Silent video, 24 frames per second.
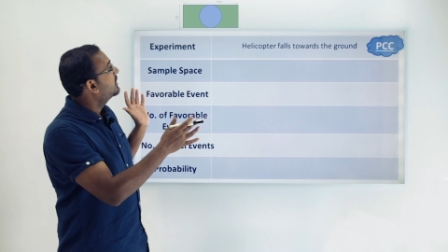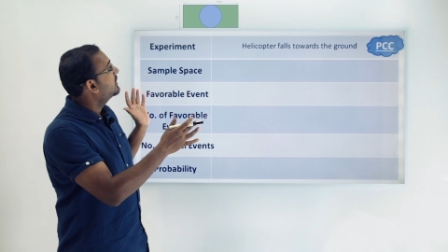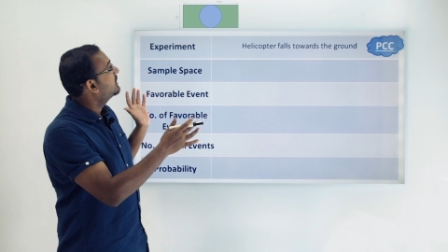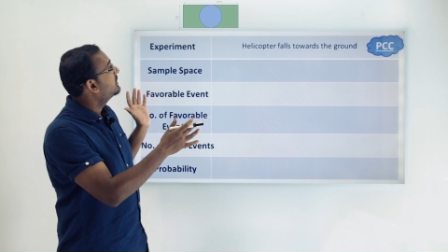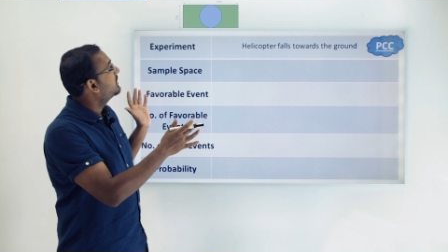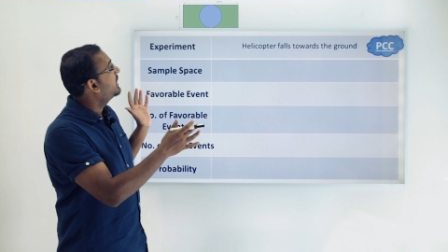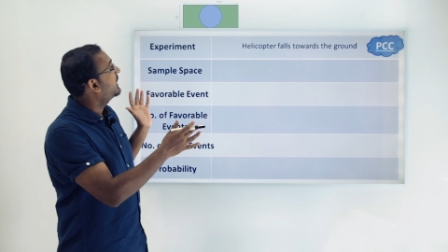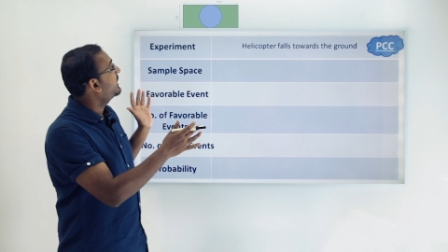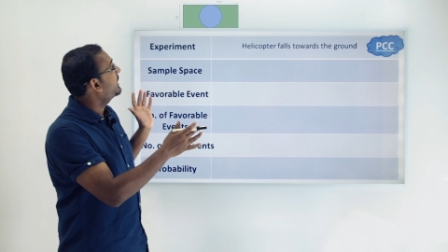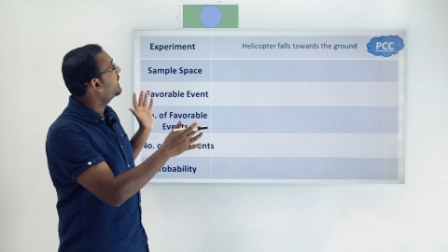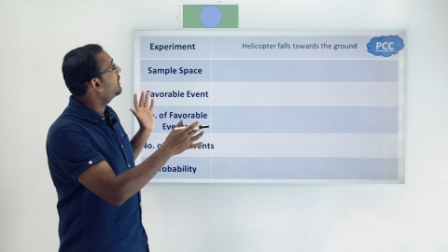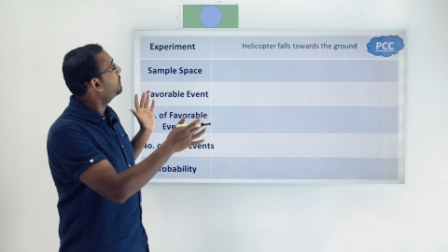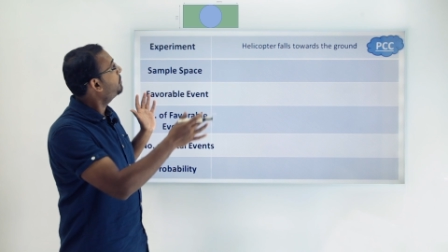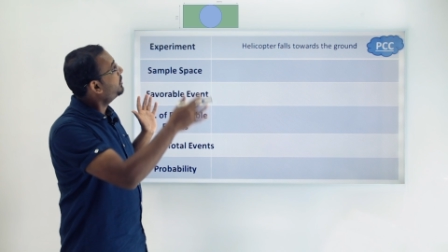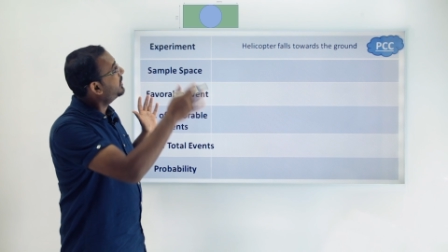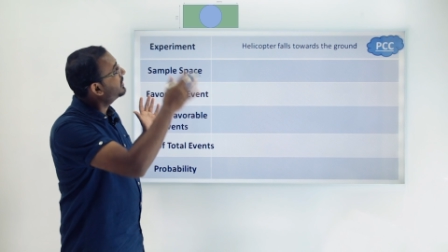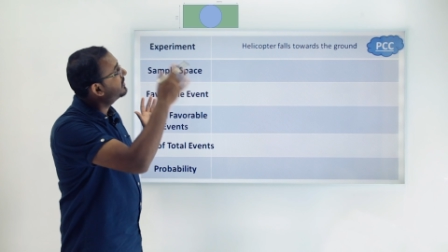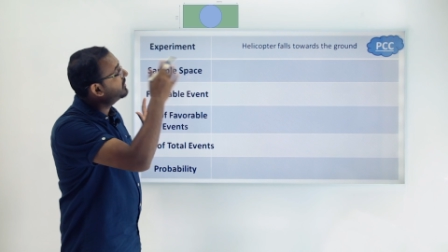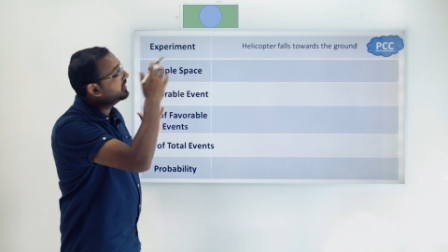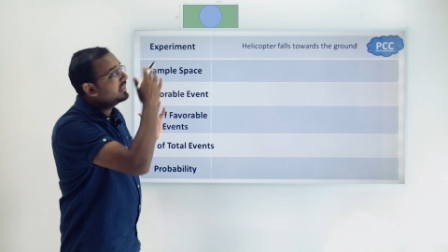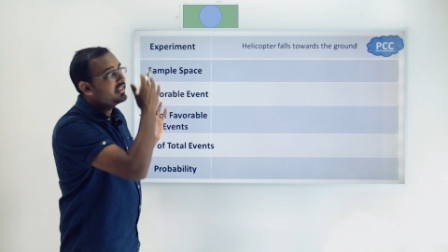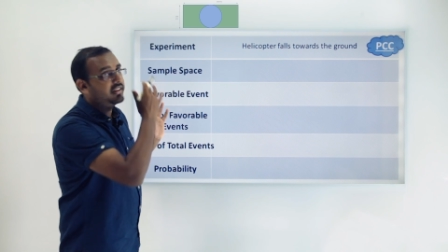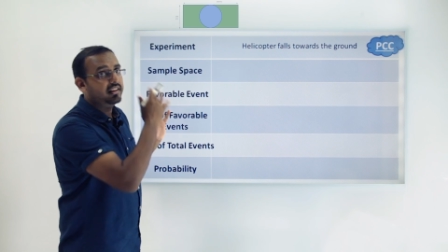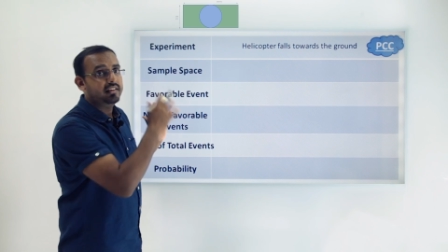that are
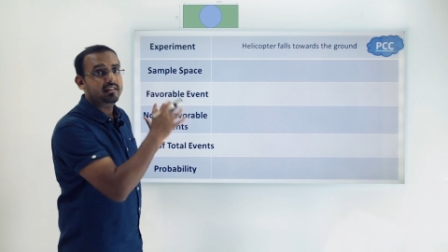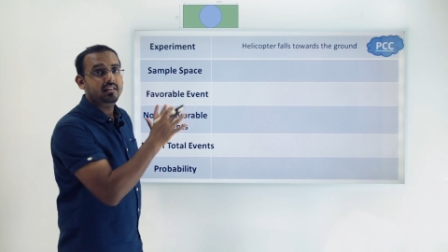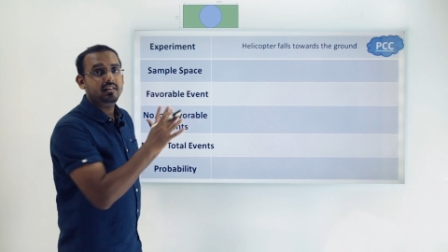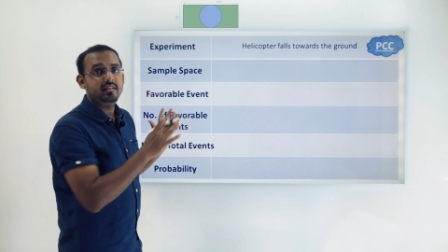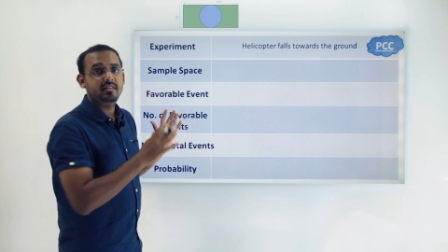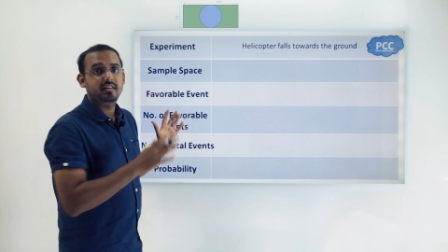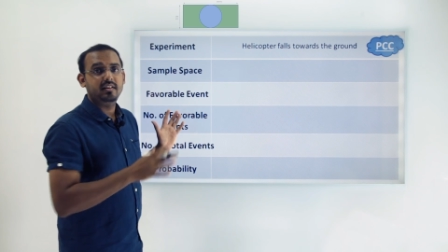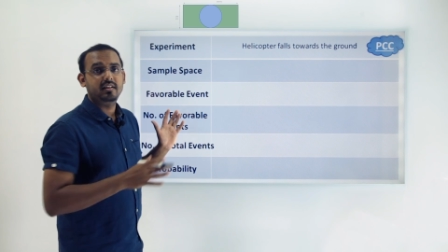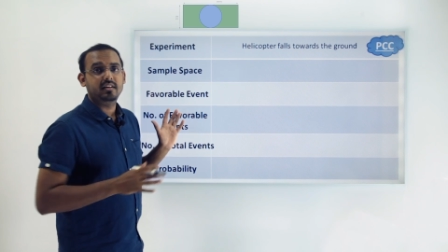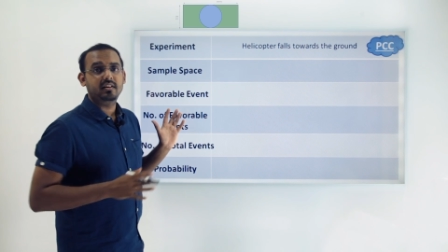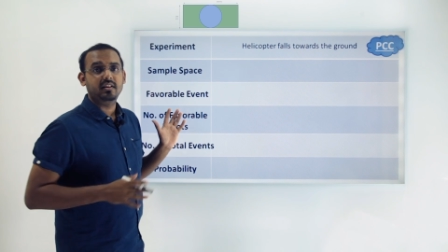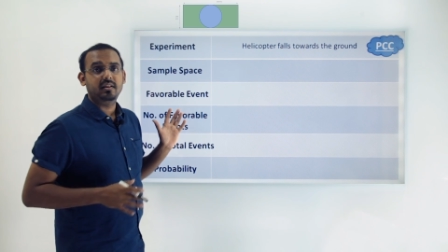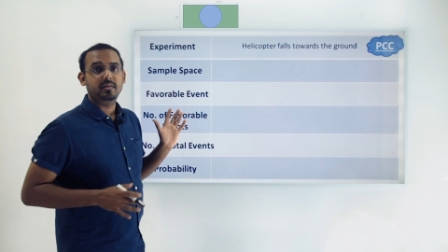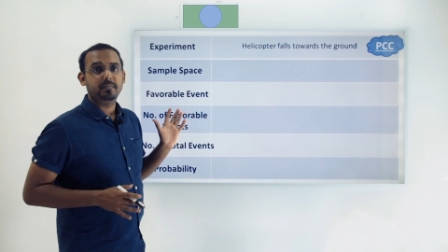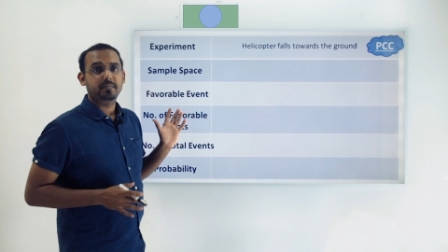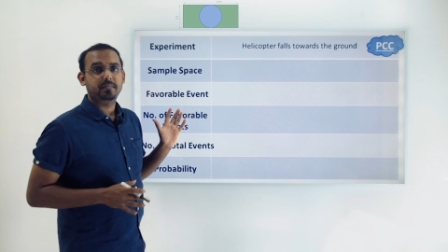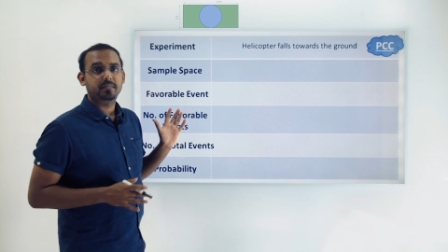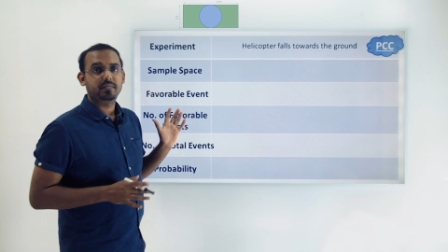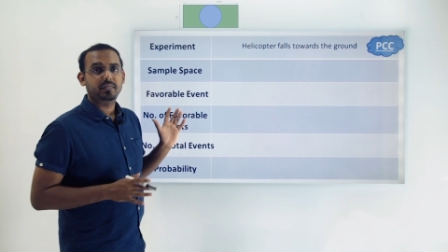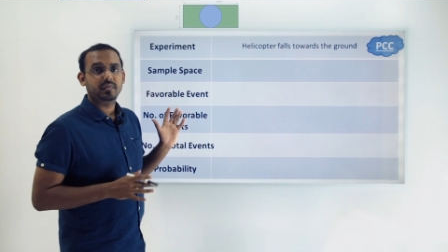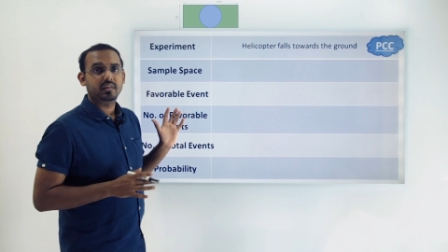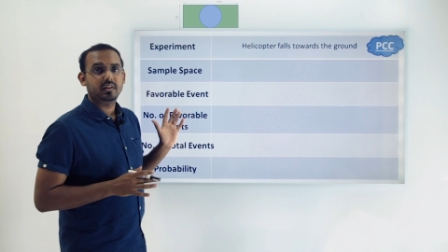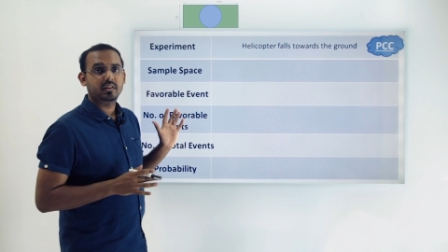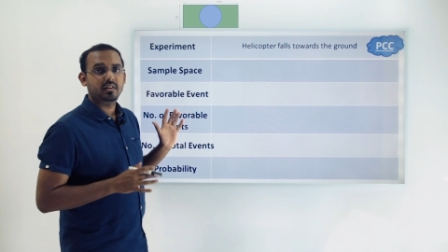present in this area,
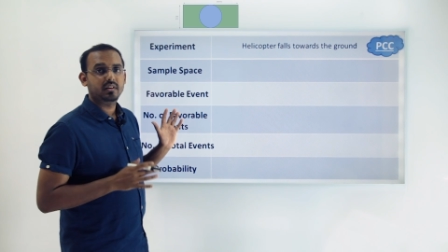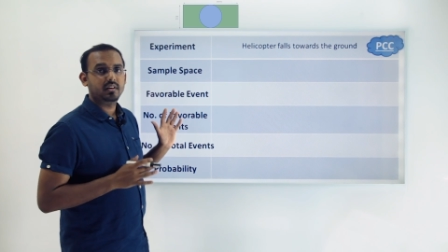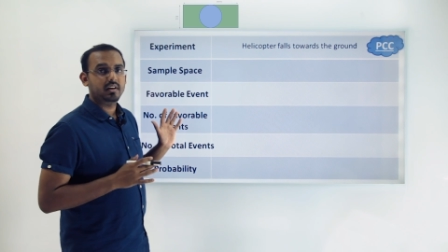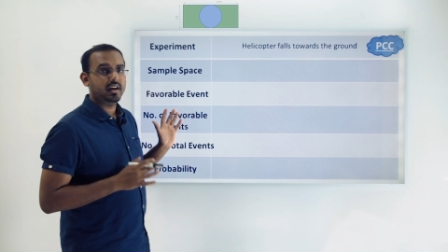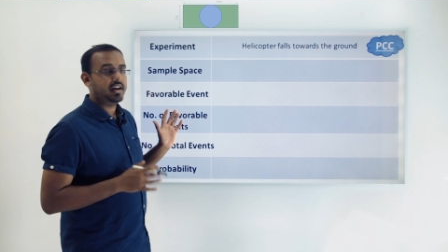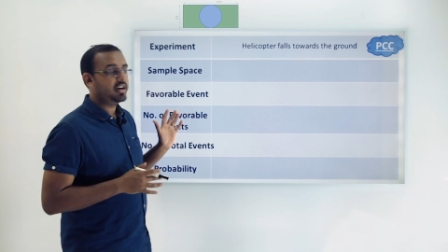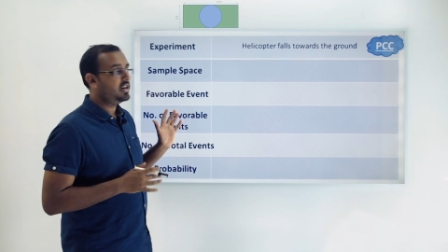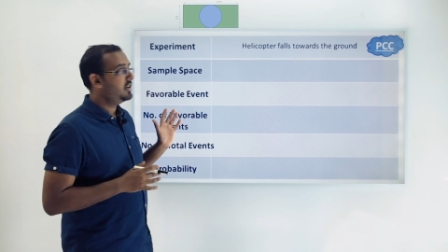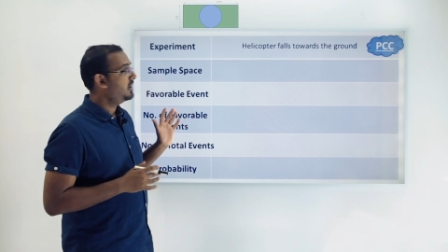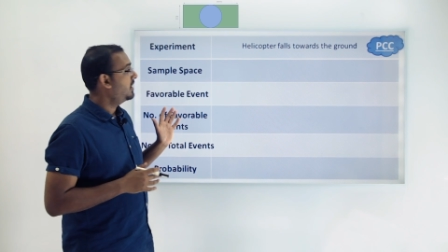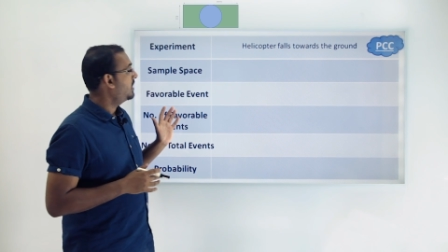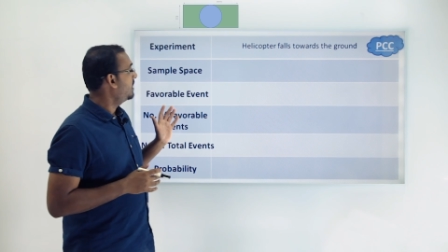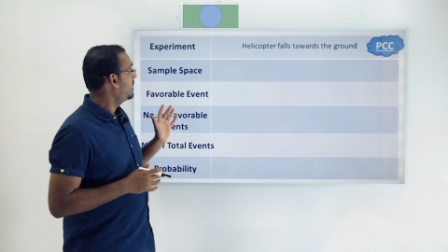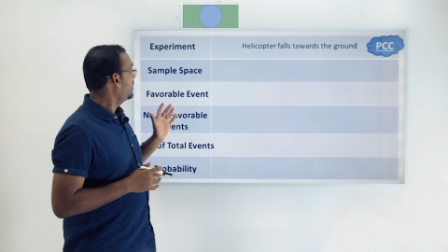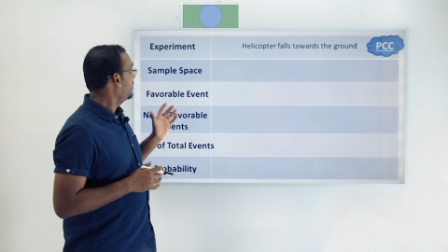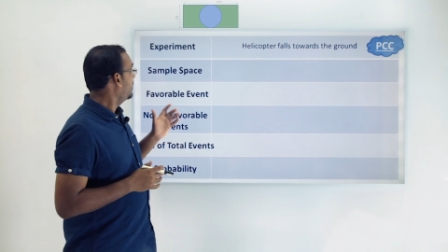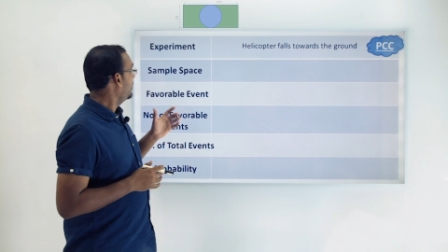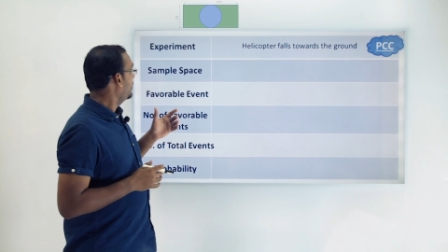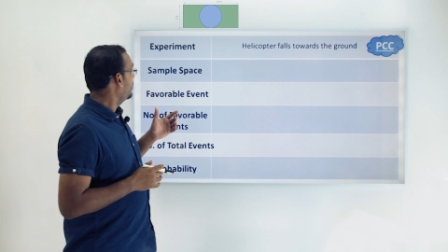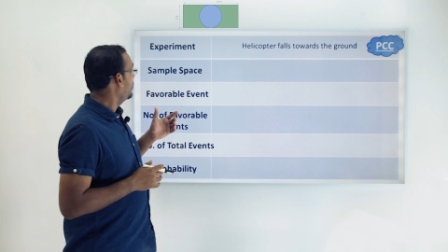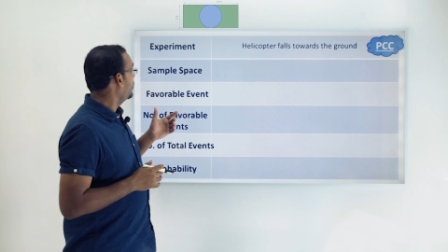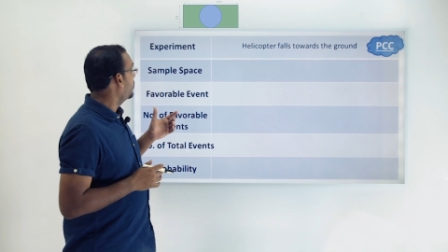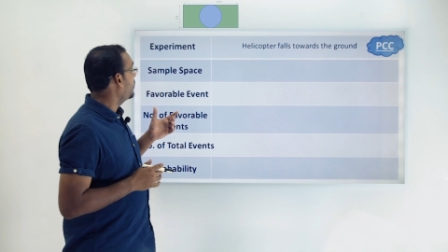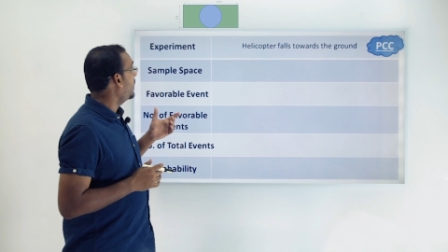right?
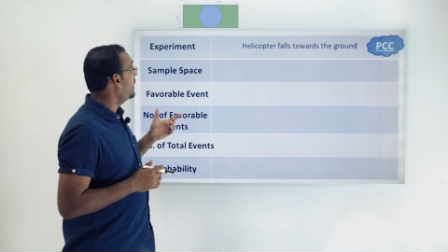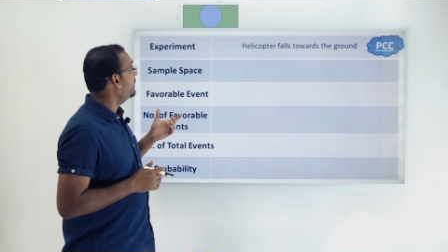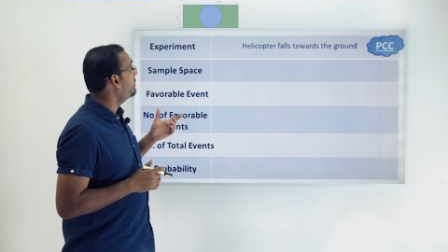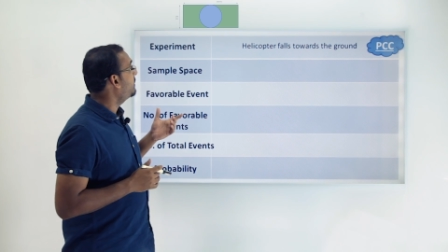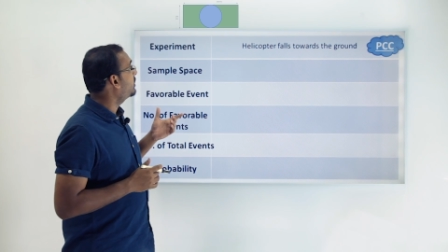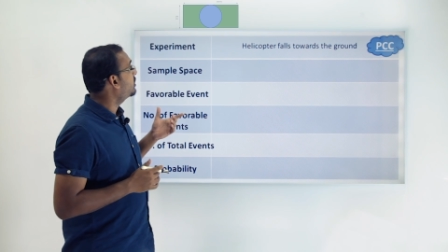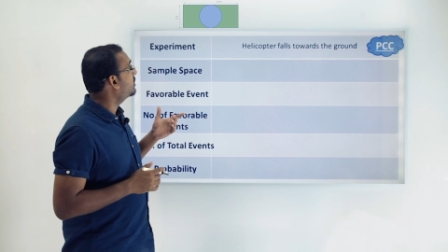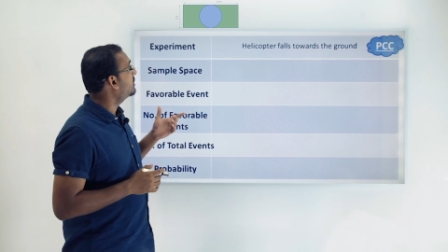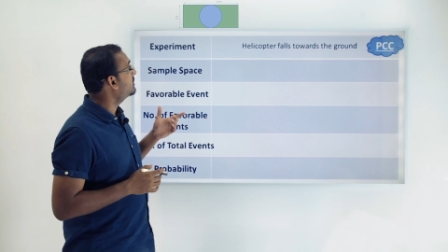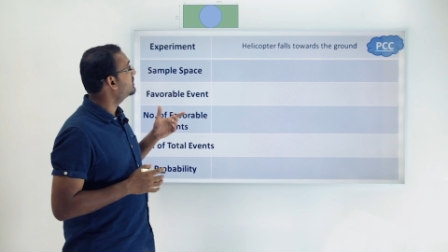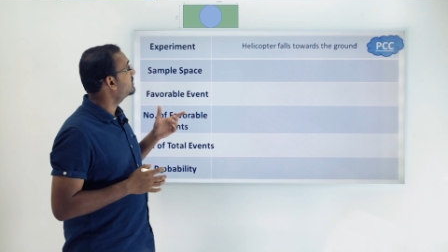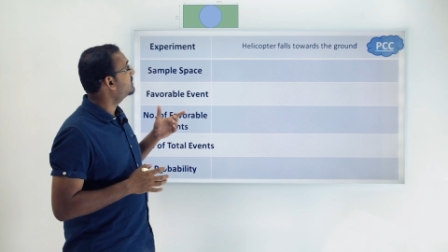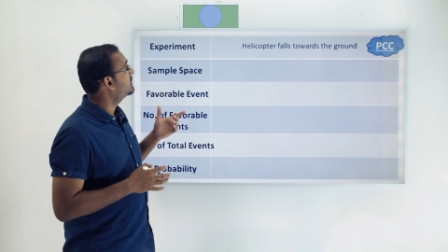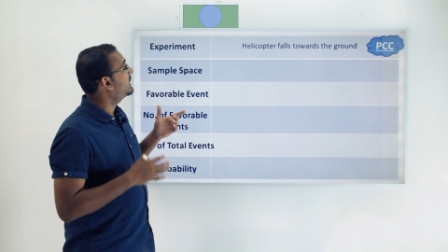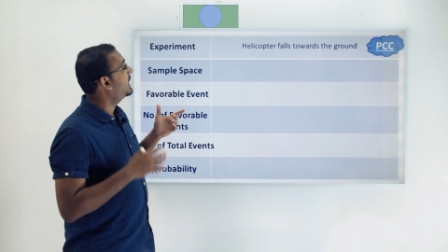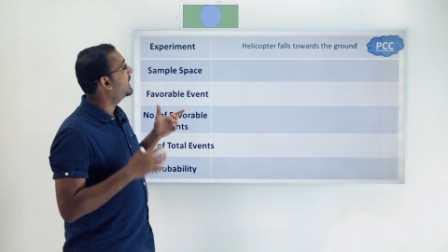Why? Because the